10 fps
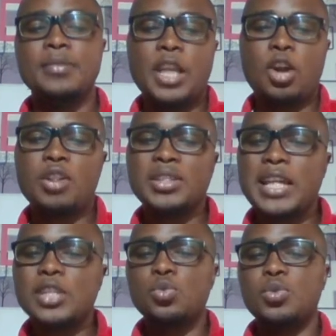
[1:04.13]
the
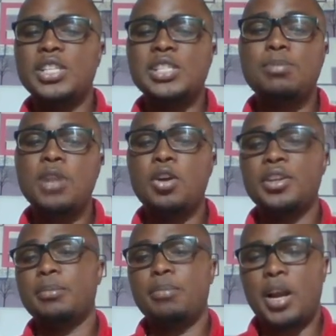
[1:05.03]
content will display on
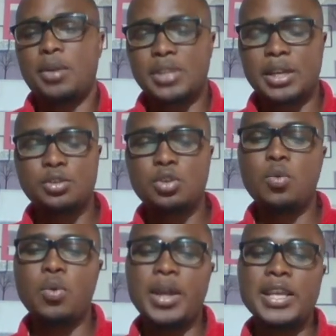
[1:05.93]
the browser. So
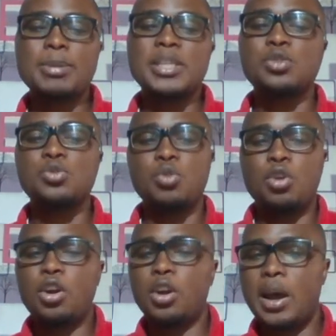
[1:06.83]
we expect it to
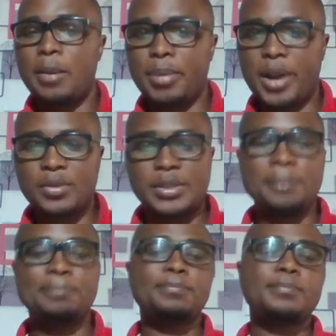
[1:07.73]
run on our browser.
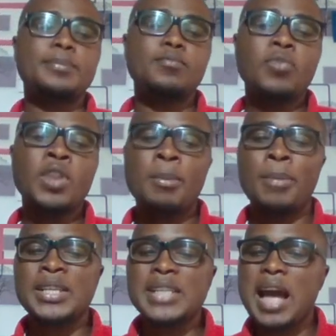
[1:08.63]

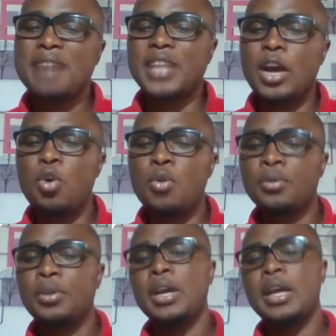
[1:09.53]
Browser have their
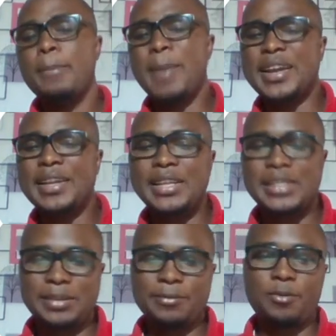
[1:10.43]
own
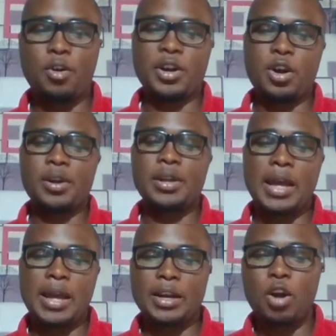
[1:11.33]
mechanism for
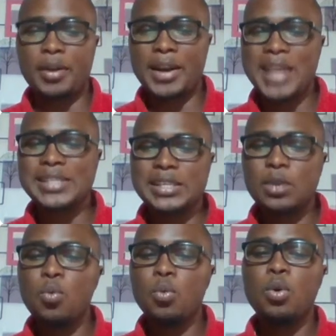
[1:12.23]

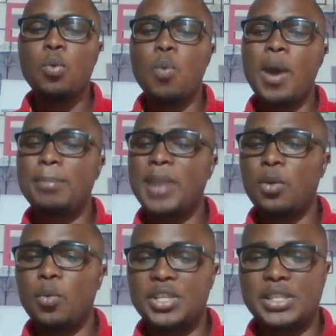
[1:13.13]
recognizing web
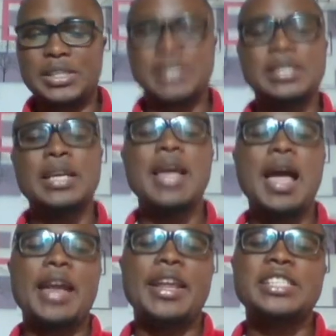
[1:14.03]
languages,
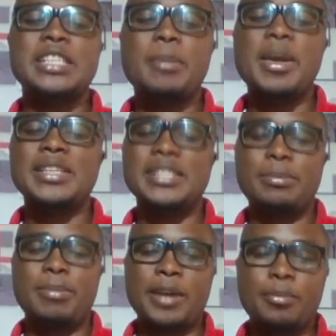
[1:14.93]
and HTML is the
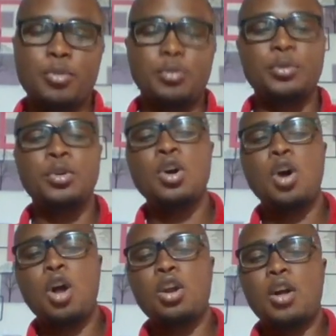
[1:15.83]
backbone.
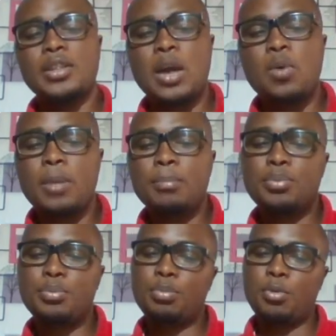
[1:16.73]
All other web
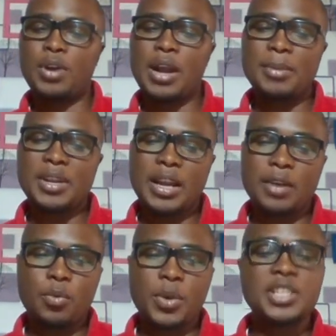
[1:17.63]
programming
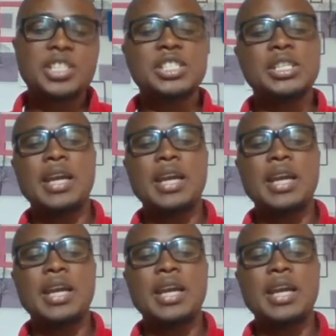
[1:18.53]
language